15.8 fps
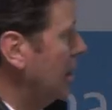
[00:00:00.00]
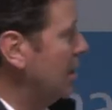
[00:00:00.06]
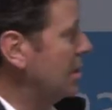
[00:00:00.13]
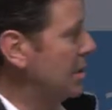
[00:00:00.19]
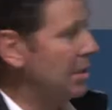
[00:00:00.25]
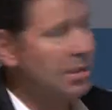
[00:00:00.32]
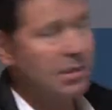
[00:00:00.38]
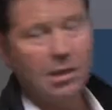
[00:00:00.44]

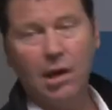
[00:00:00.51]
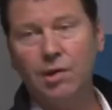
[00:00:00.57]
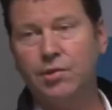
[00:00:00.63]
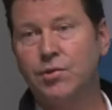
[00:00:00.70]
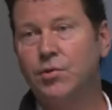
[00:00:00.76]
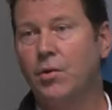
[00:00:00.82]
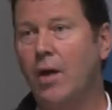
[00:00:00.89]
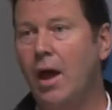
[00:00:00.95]
So let's go
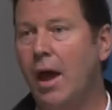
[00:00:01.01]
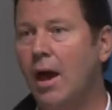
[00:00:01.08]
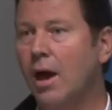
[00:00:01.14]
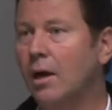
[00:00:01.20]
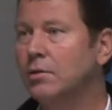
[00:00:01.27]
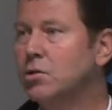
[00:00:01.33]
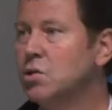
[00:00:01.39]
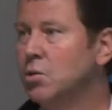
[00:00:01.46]
through
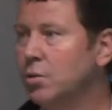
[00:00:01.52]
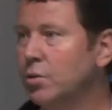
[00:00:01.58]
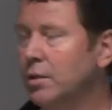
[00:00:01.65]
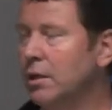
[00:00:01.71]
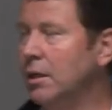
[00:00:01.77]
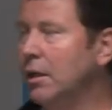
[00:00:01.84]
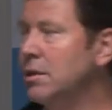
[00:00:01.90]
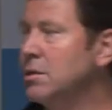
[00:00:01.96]
our
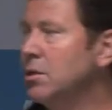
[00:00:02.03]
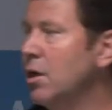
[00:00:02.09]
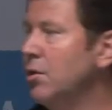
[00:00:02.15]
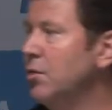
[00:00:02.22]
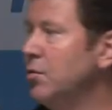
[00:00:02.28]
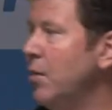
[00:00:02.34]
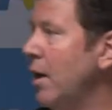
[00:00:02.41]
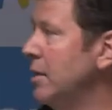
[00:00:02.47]
toolkit. Let's go
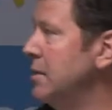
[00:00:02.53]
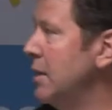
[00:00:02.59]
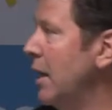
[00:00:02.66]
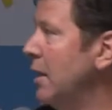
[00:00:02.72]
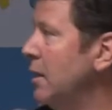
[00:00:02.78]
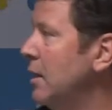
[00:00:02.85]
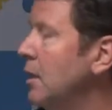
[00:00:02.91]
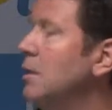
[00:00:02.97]
through our
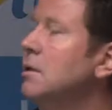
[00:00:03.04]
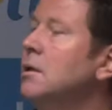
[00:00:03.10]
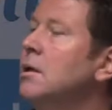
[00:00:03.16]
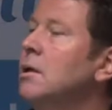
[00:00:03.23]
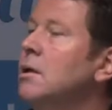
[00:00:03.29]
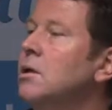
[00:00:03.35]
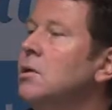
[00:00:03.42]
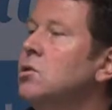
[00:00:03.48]
data
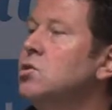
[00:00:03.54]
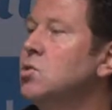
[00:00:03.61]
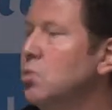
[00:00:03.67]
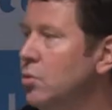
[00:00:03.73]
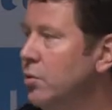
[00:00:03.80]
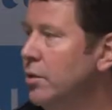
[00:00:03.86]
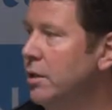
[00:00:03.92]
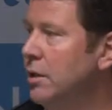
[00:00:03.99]

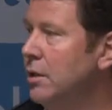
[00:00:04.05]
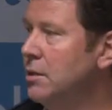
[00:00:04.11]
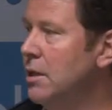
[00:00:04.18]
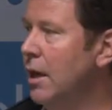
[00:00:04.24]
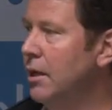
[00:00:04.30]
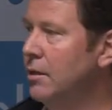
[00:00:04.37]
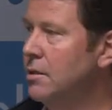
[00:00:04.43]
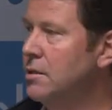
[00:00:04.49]
toolkit to
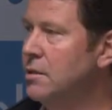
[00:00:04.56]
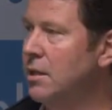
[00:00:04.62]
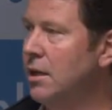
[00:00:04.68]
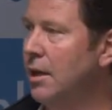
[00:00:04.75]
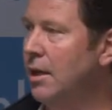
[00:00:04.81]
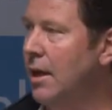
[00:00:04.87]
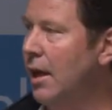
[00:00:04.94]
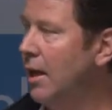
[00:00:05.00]

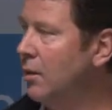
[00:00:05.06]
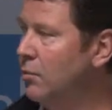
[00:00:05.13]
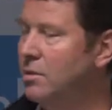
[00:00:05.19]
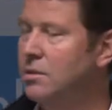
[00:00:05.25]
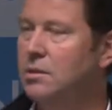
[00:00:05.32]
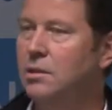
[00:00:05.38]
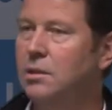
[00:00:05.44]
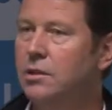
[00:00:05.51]
understand how do we
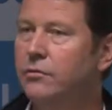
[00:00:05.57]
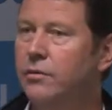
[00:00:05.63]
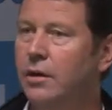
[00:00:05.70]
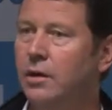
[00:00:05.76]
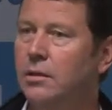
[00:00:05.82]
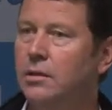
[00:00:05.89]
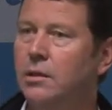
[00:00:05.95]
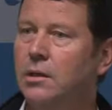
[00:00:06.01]

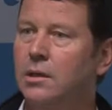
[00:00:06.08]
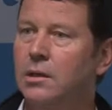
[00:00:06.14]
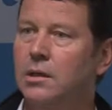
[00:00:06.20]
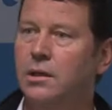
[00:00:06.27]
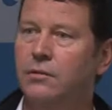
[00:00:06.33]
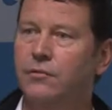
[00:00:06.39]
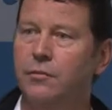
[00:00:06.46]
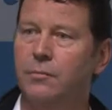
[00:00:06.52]
deliver
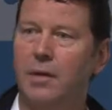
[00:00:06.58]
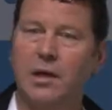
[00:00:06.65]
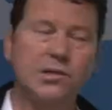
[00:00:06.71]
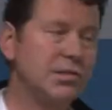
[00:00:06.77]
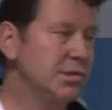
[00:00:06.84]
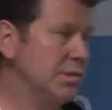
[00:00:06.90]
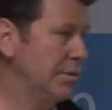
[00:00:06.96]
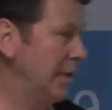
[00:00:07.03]

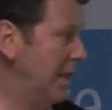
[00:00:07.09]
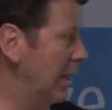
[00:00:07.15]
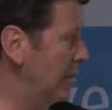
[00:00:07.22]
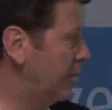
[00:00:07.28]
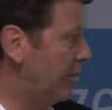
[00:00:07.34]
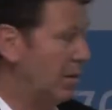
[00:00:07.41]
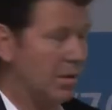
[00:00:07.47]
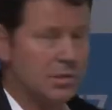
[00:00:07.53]
information to an
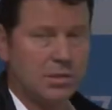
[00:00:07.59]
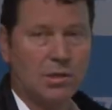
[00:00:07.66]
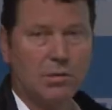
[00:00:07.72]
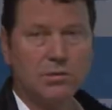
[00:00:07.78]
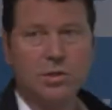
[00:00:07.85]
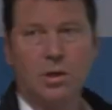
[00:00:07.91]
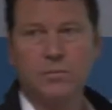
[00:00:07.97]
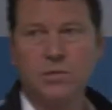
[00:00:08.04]
enterprise.
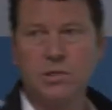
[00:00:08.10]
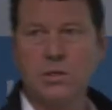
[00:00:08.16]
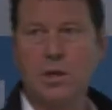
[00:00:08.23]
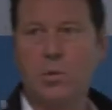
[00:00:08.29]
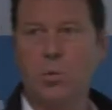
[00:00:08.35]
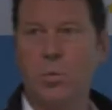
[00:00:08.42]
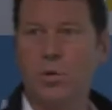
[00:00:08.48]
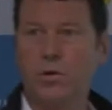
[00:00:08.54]
So I'm just
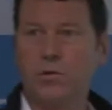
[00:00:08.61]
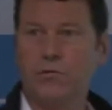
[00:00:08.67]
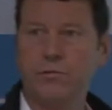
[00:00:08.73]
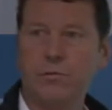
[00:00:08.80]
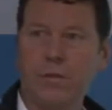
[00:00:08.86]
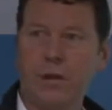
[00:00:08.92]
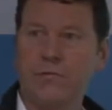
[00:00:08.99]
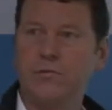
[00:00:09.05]
going to walk you
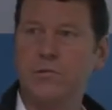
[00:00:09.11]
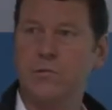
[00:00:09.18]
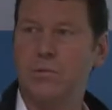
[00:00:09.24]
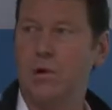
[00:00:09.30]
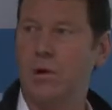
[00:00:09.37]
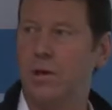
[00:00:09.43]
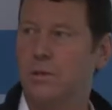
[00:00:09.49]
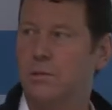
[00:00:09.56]
from left to
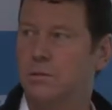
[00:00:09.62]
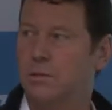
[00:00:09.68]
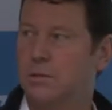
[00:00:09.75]
right,